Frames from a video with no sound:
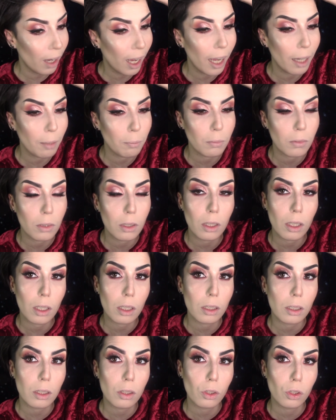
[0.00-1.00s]
I'm
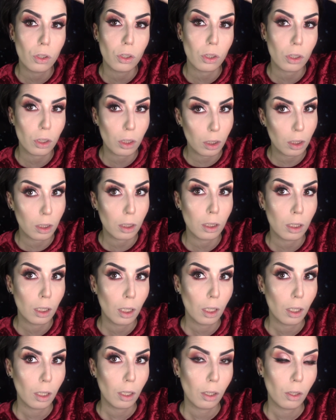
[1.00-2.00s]
not sure
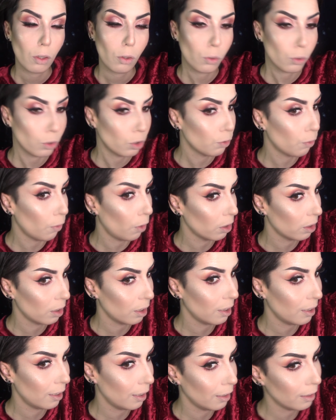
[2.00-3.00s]
whose fault
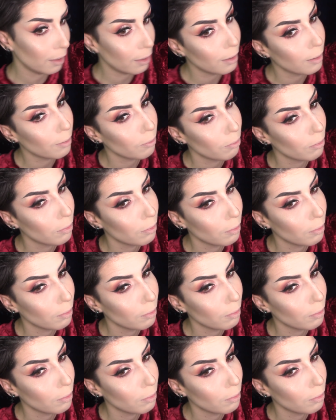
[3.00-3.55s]
this is.